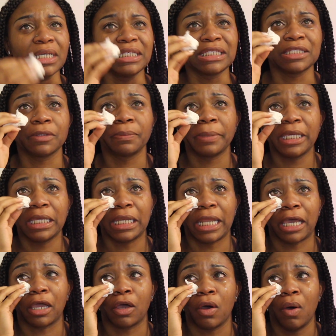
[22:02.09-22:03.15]
to be
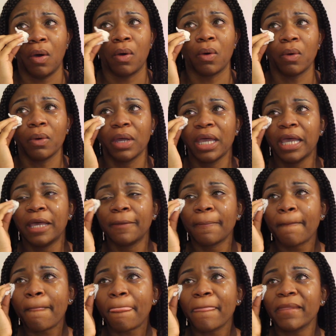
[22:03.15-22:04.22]
let go,
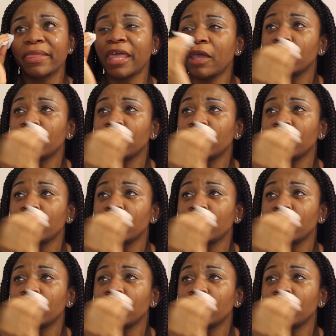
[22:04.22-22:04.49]
they